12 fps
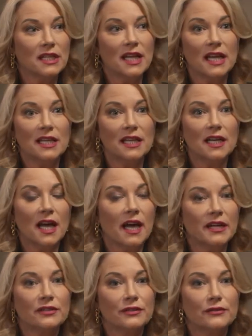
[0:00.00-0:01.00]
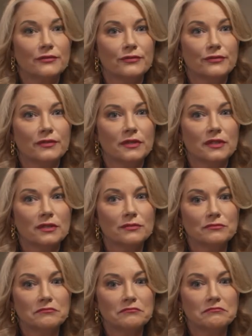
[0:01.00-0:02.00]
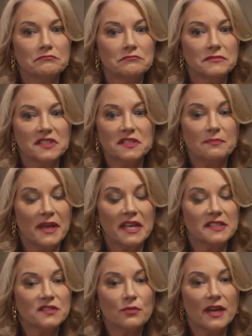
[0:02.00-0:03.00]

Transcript: in any kind of space